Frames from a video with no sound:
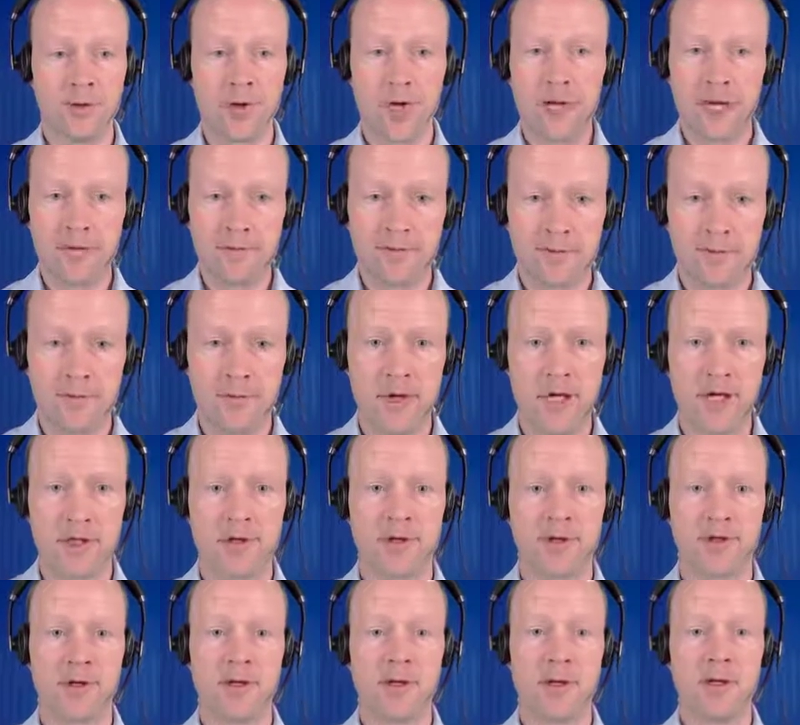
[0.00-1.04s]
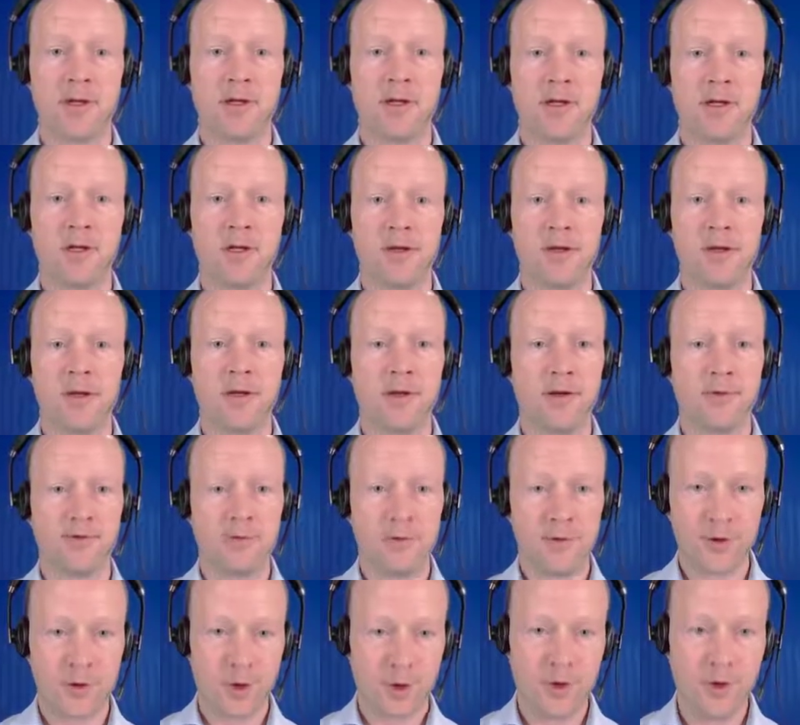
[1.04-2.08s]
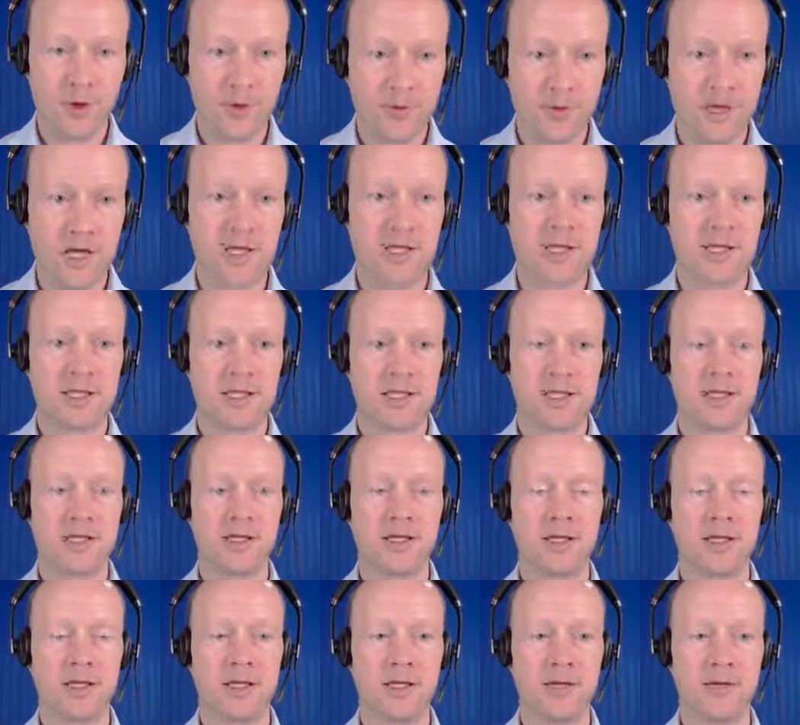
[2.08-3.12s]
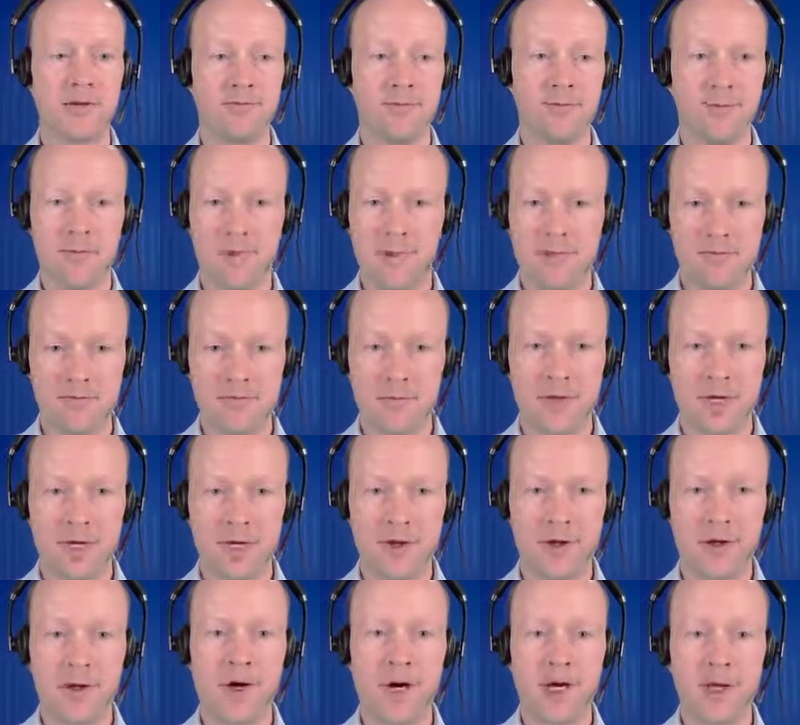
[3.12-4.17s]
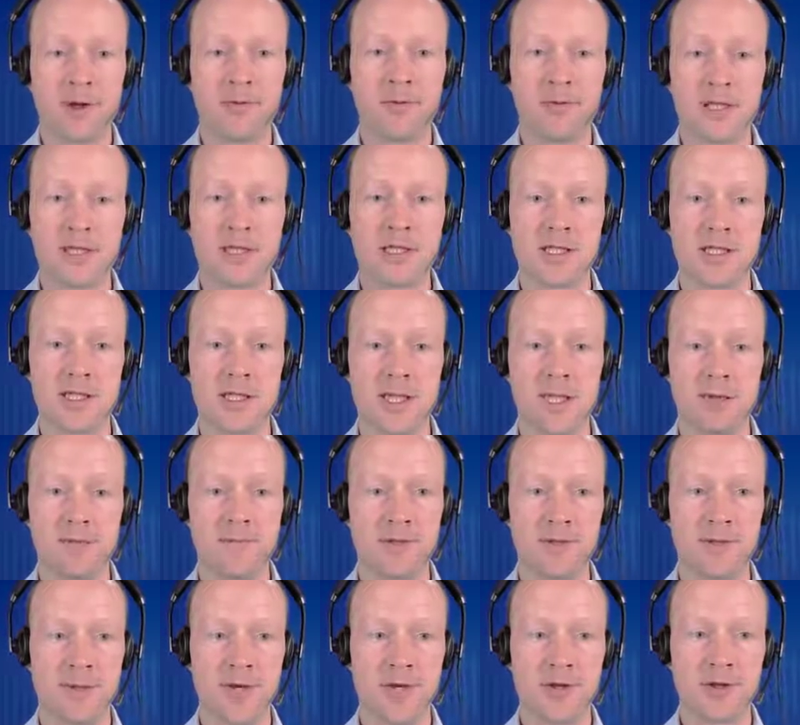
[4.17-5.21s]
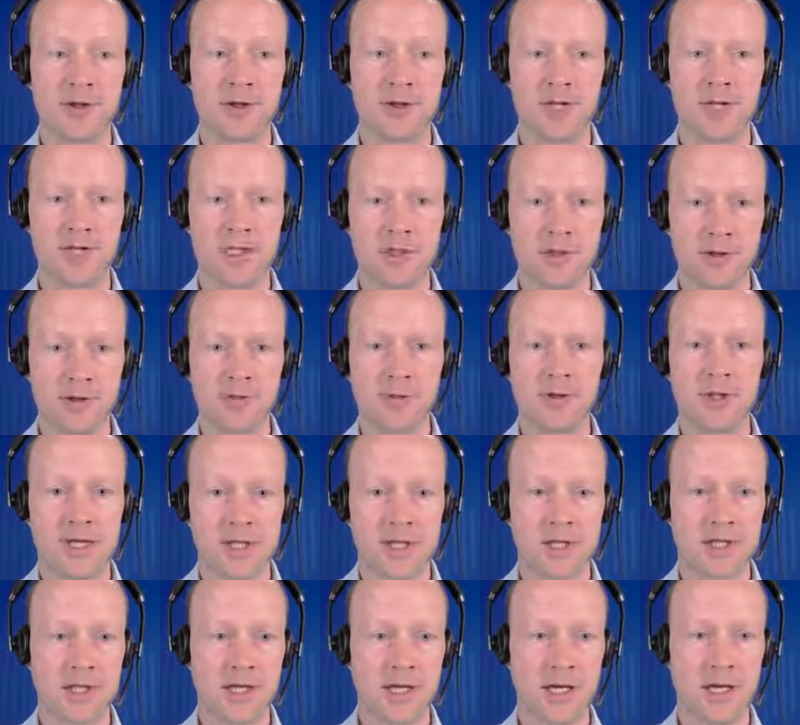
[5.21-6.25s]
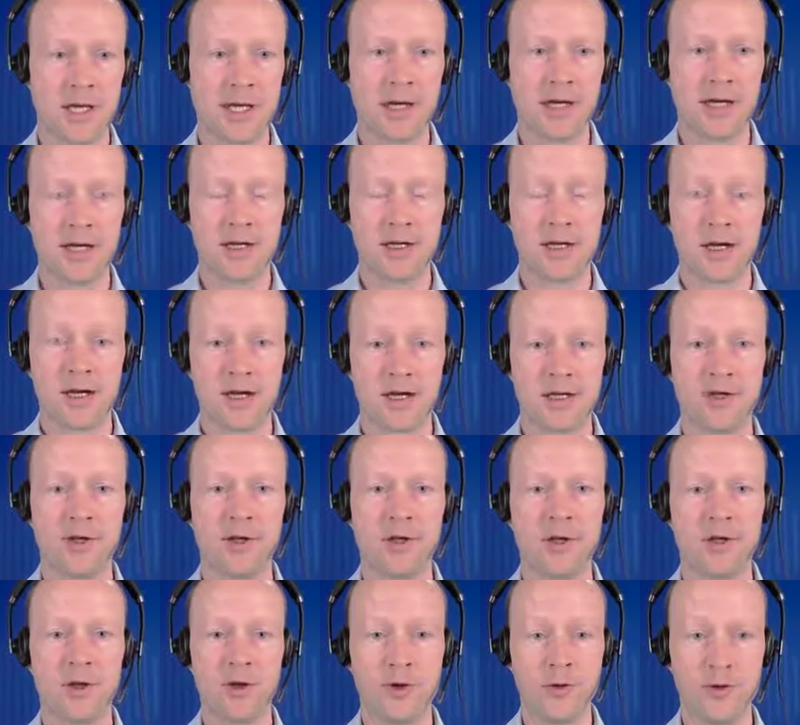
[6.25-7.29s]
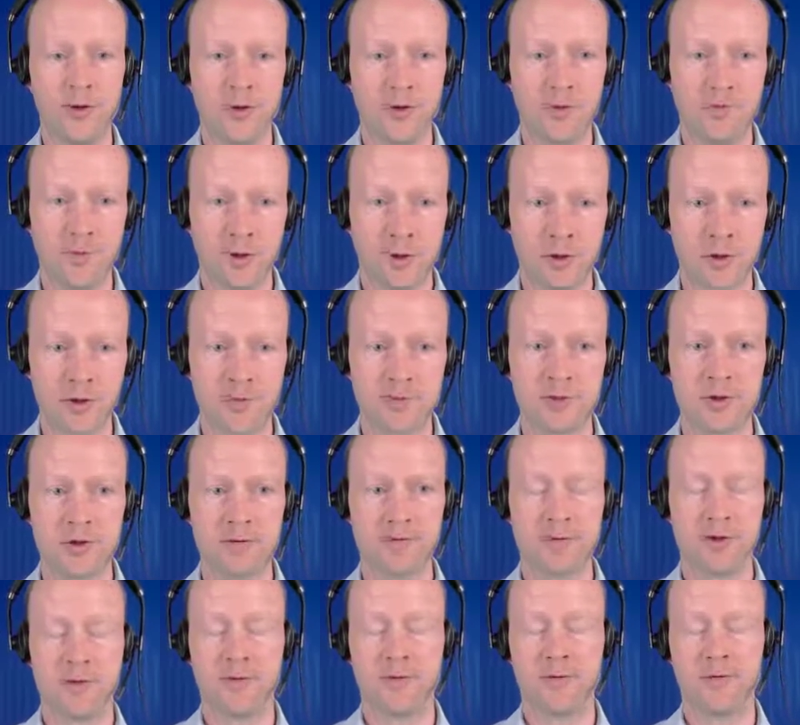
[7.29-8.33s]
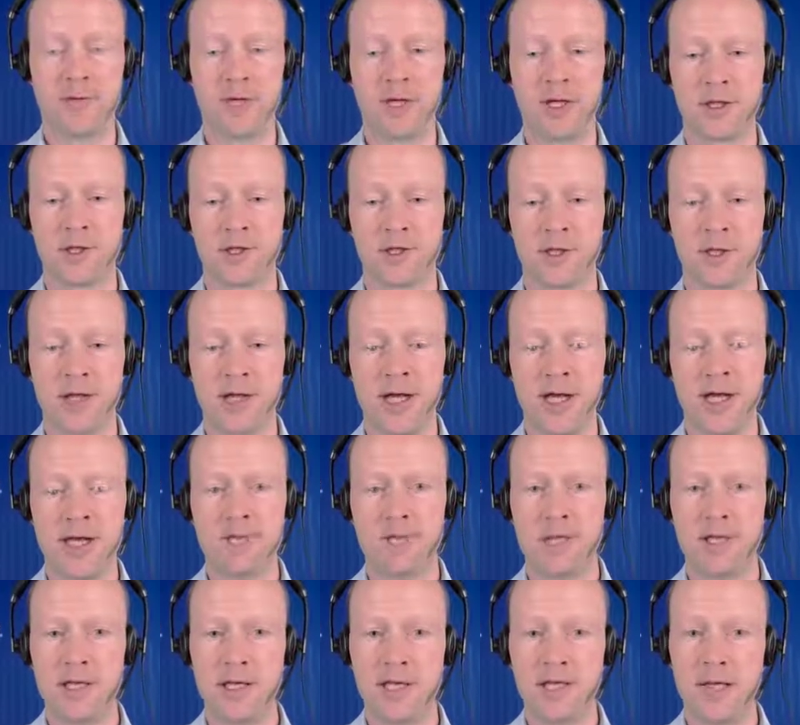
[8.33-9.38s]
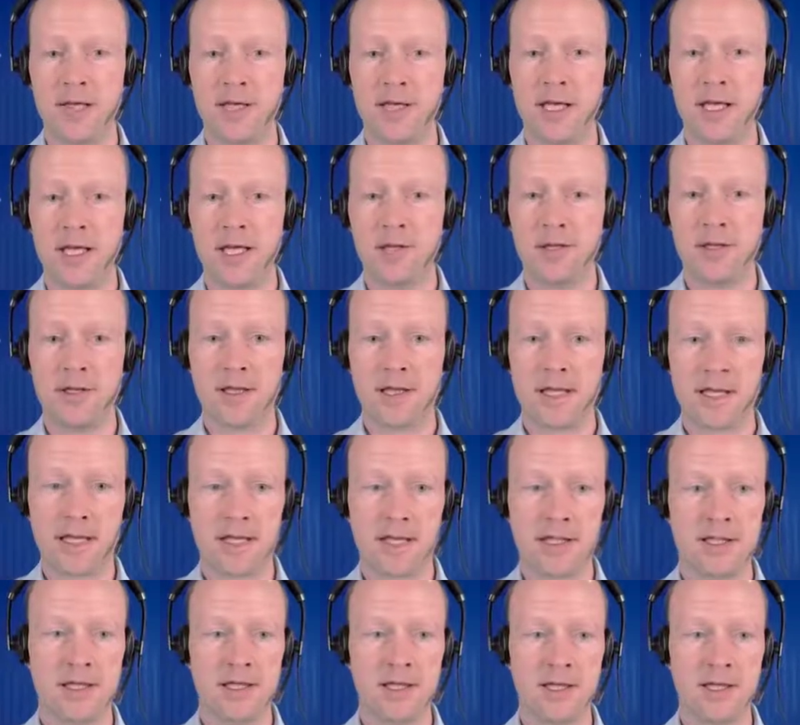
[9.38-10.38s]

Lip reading: information, documents, other business information. That's not necessarily like huge volumes of information, but even that